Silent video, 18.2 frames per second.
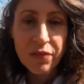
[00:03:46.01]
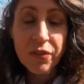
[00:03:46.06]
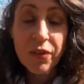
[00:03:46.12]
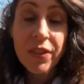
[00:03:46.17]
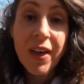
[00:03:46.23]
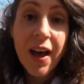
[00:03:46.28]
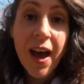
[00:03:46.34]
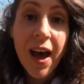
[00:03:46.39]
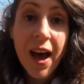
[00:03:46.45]
for
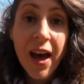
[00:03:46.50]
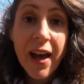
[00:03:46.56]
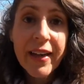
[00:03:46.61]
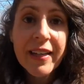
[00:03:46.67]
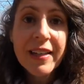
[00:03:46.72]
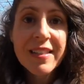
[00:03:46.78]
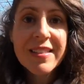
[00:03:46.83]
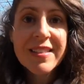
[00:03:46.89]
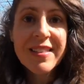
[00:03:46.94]
the
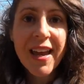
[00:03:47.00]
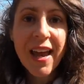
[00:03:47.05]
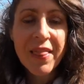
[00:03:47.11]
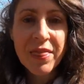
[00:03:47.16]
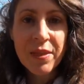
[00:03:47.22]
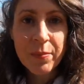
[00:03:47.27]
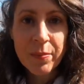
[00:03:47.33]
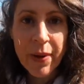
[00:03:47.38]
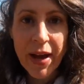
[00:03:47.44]
highest
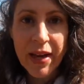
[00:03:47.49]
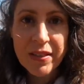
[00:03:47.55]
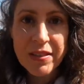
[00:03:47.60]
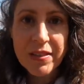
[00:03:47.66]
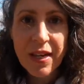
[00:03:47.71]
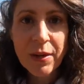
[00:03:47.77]
and the best,